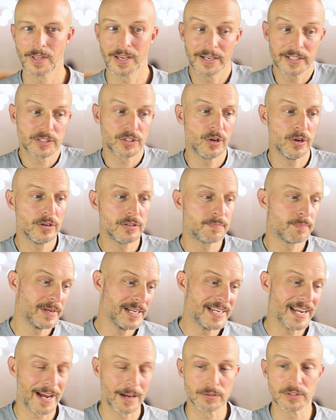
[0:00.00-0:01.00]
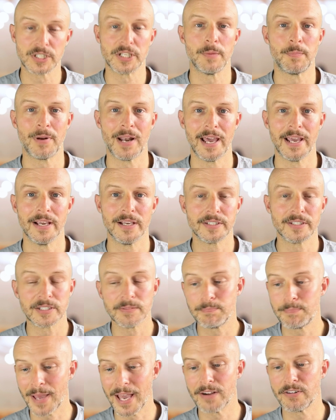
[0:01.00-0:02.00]
this could be down to the players,
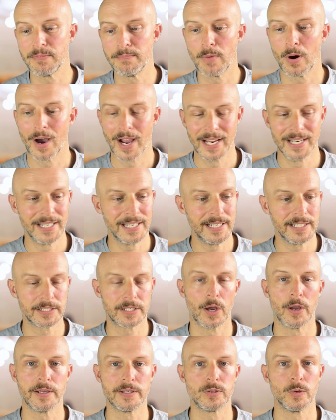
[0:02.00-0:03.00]
and bear in mind, he's going to